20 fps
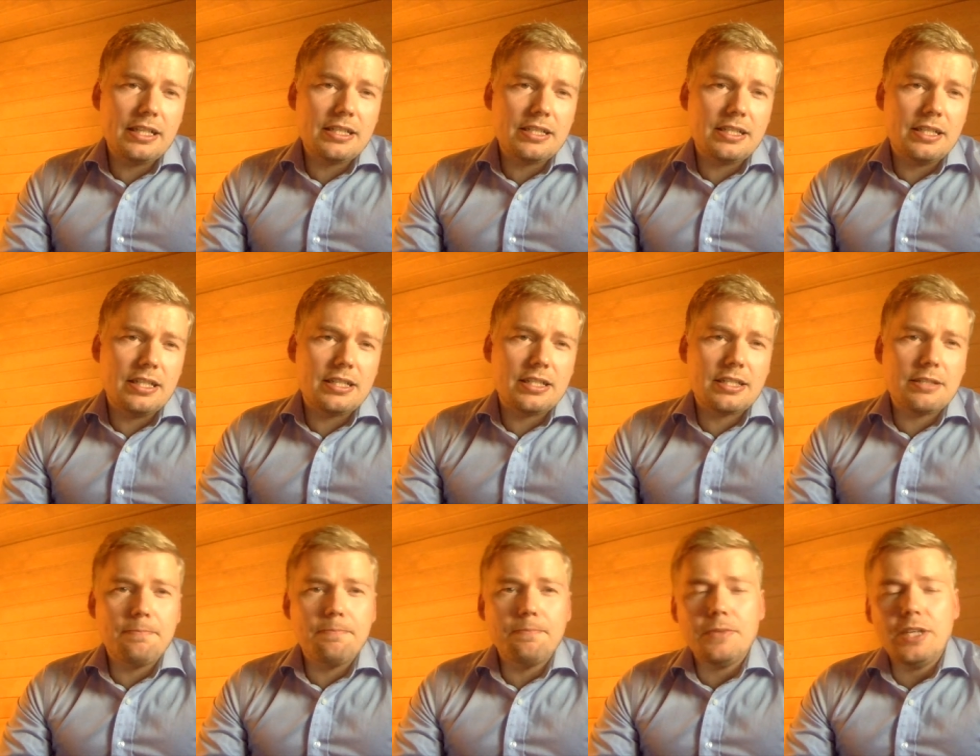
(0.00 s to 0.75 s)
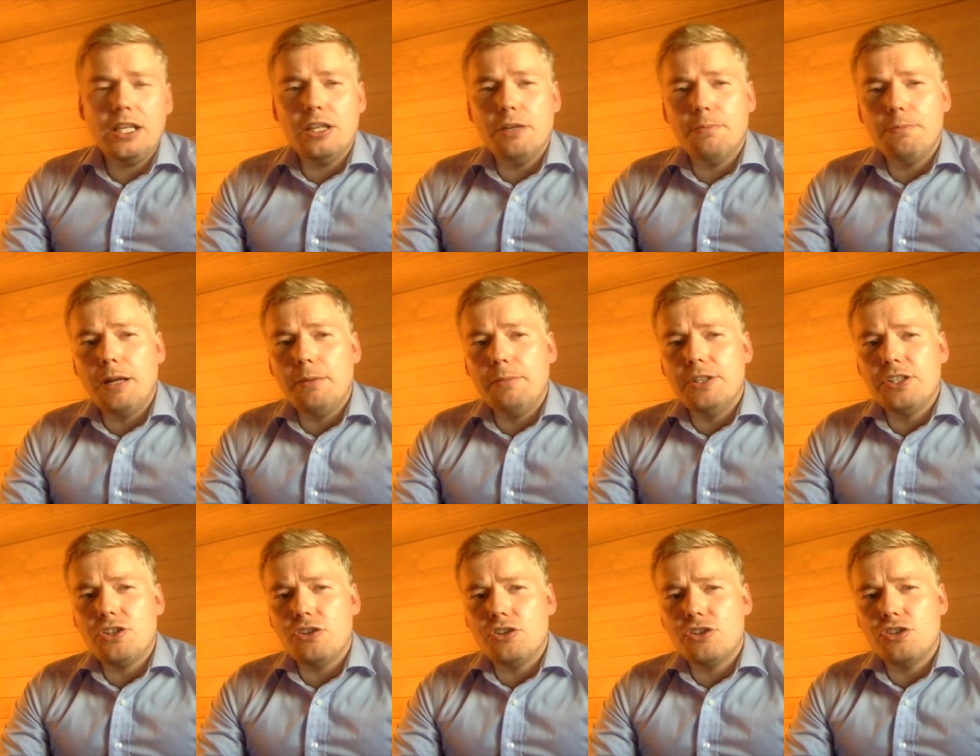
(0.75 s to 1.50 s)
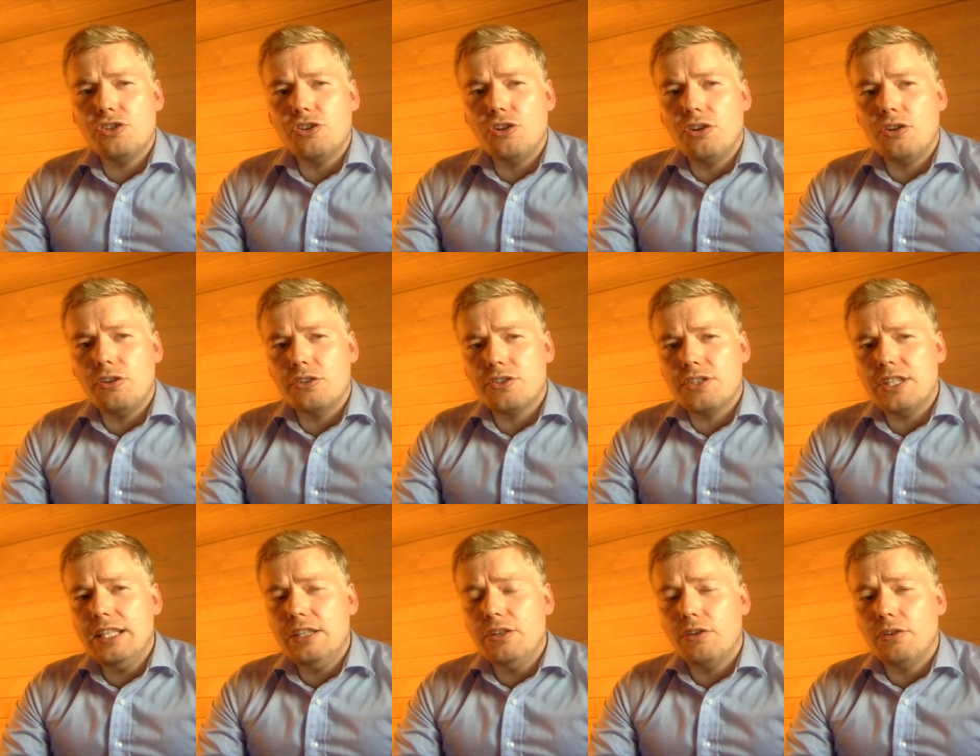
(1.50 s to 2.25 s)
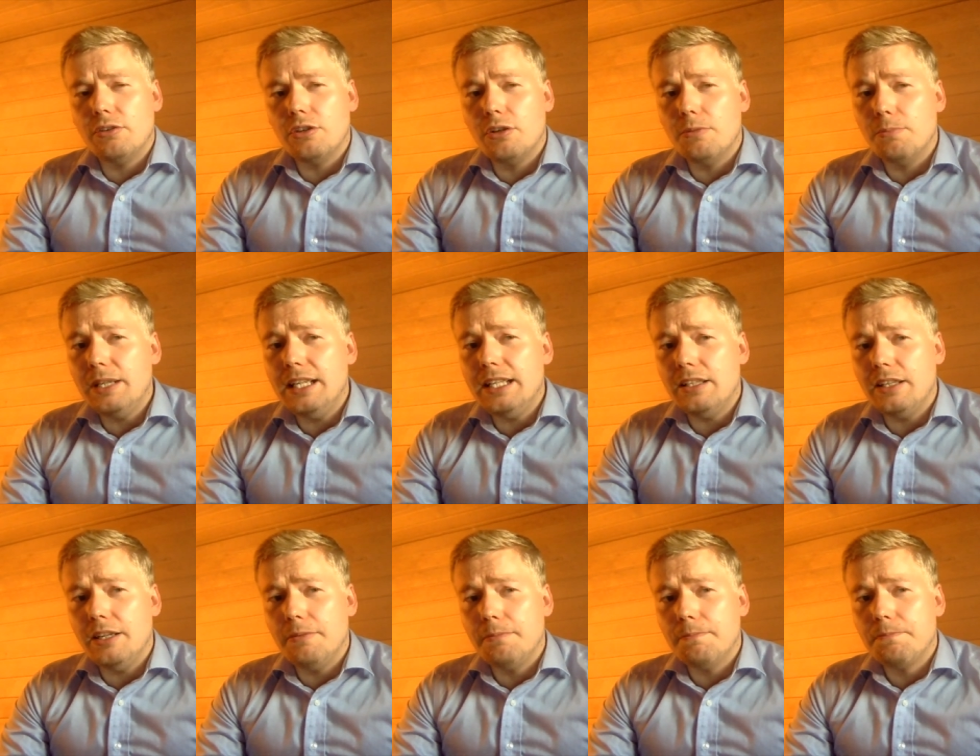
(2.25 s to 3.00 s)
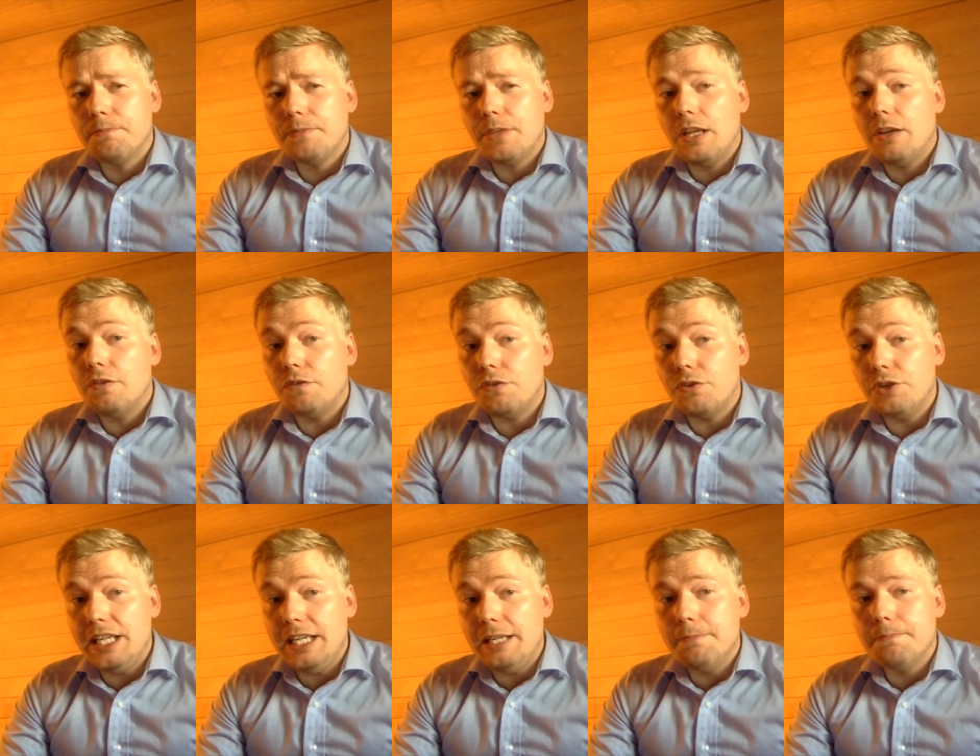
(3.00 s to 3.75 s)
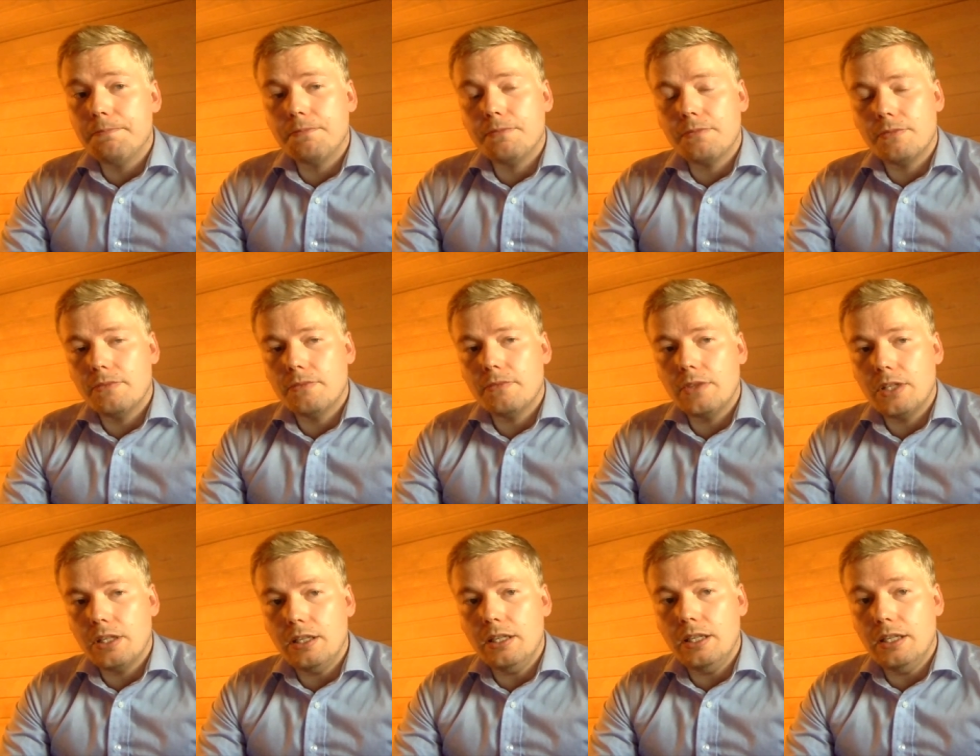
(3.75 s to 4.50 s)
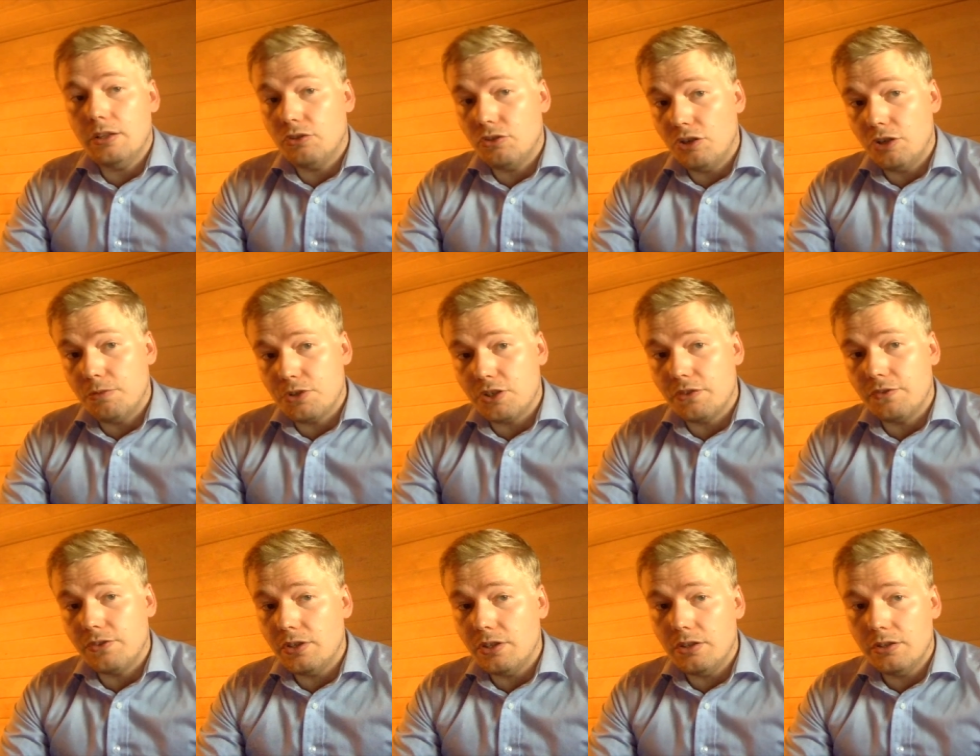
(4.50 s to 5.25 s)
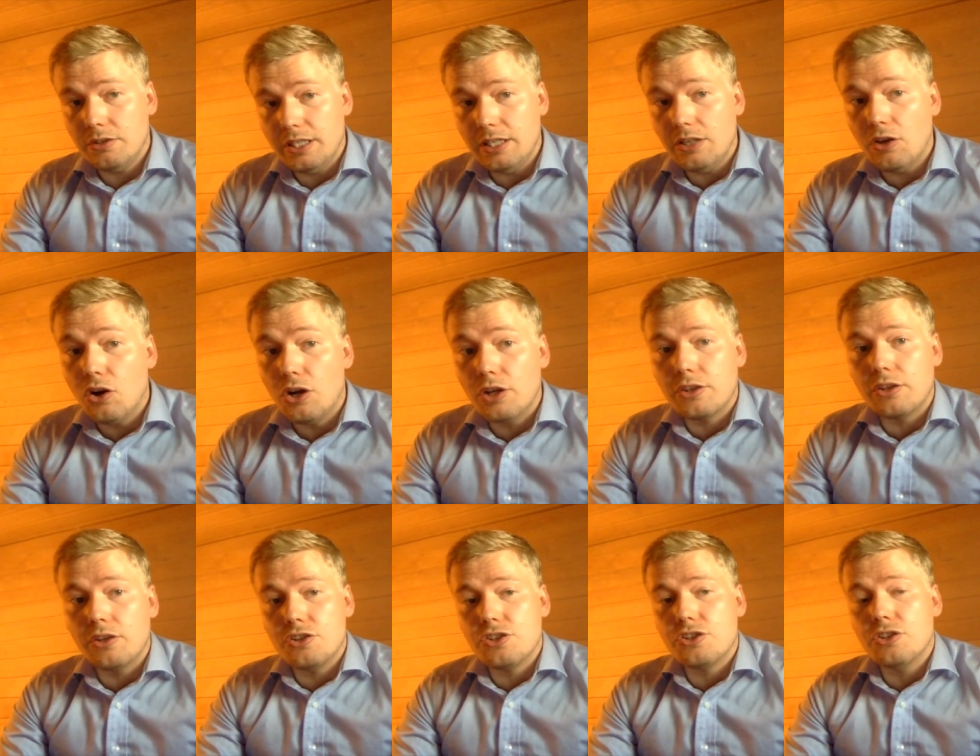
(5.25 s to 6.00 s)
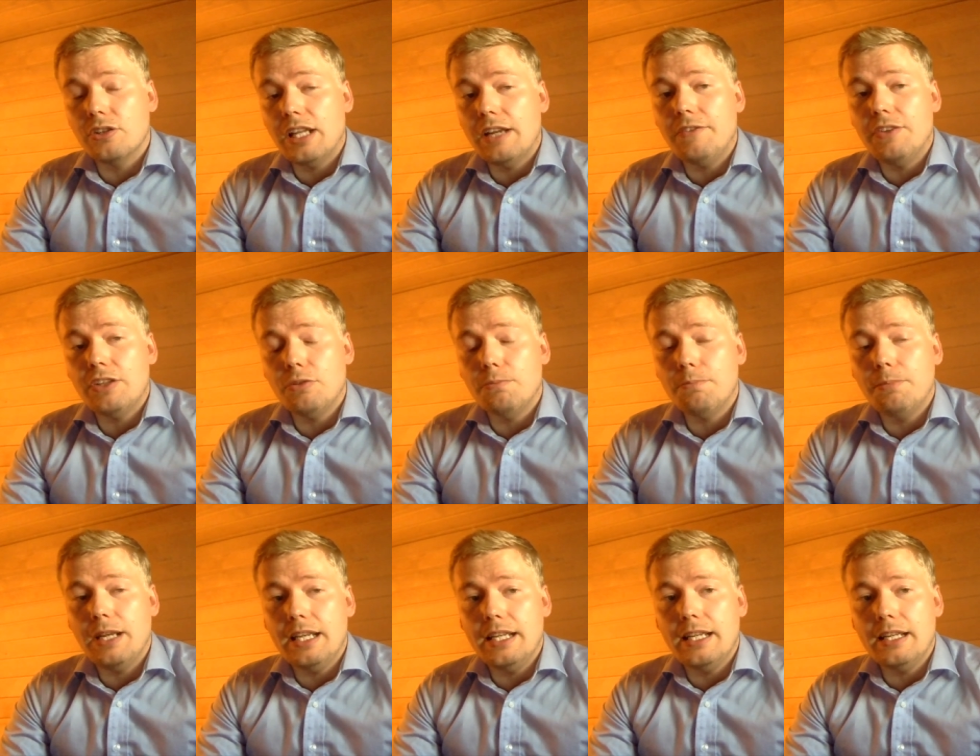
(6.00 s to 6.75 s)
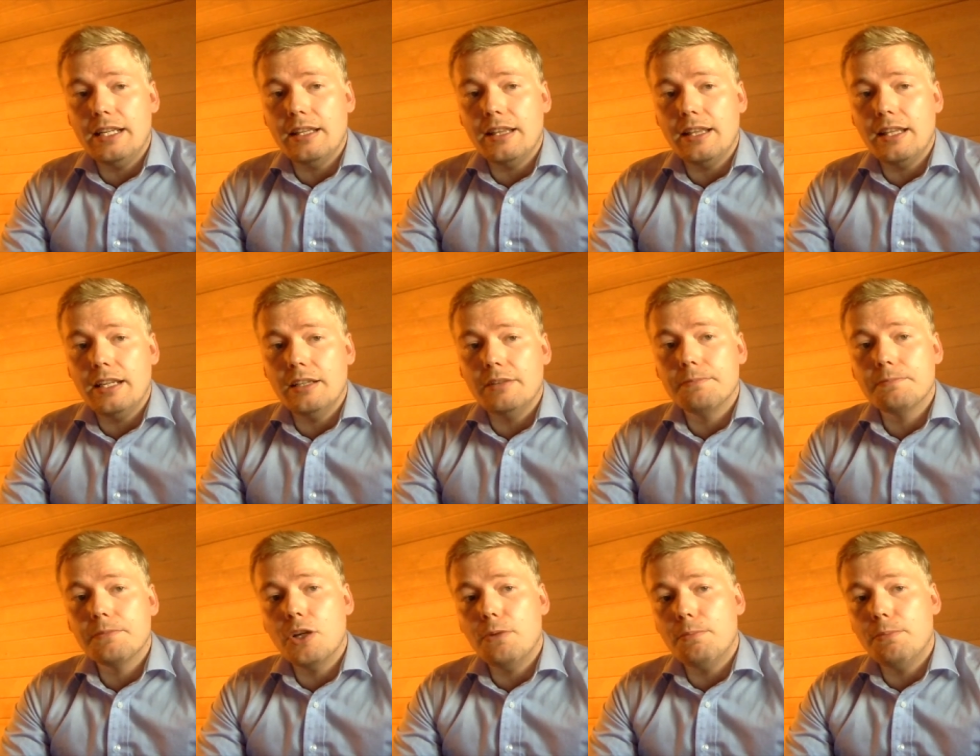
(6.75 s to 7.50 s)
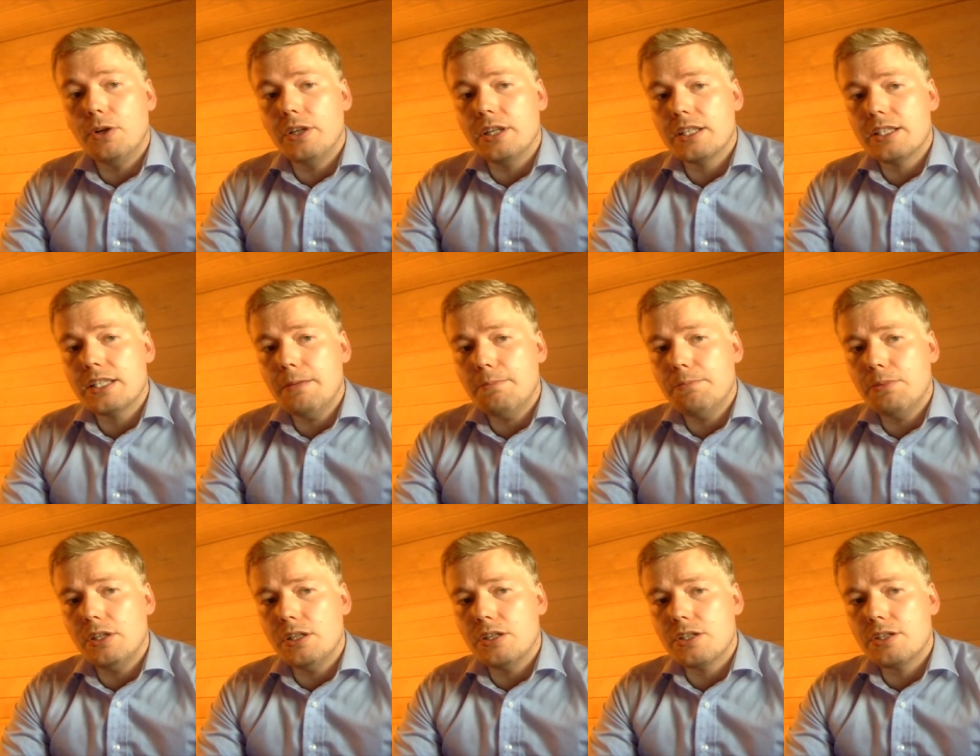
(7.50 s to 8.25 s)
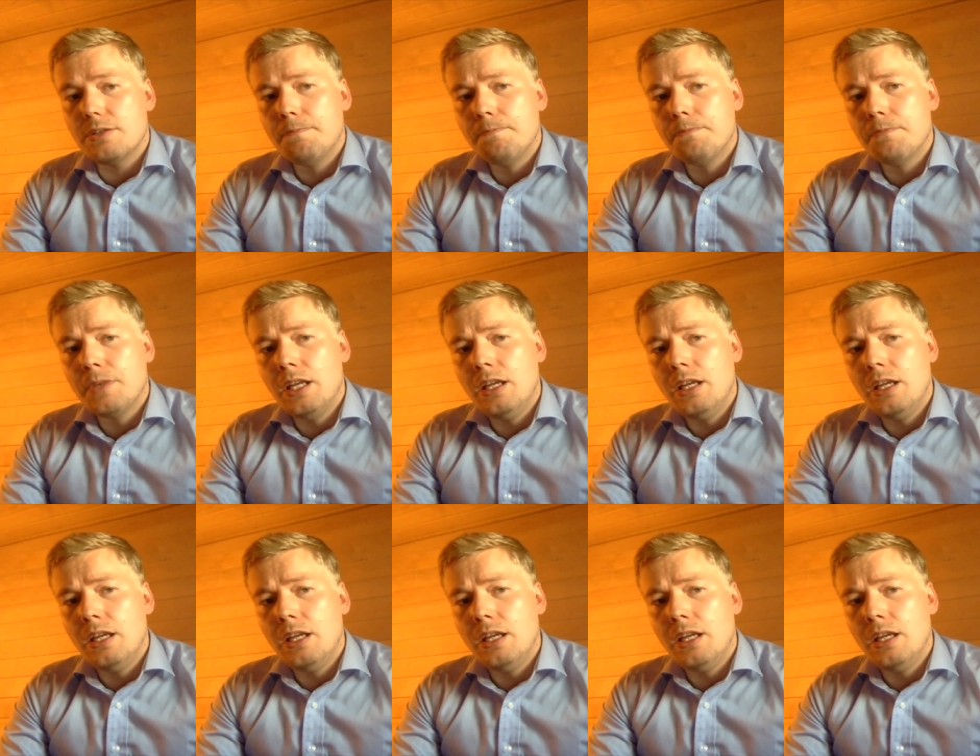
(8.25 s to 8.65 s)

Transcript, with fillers: access in the publisher's journals, either completely free in the terms of the authors not having to pay anything upon acceptance,